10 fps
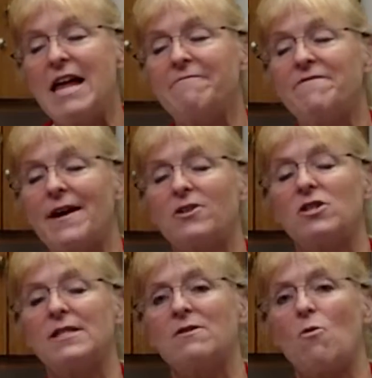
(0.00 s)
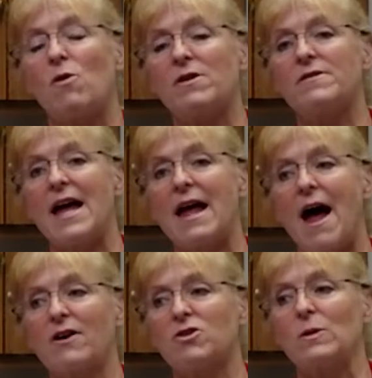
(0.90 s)
infection where they
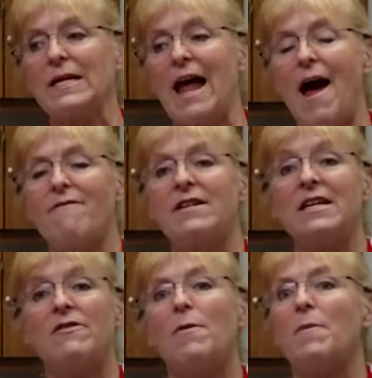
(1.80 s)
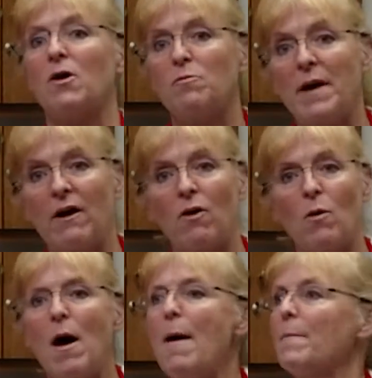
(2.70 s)
actually have it in the bone marrow,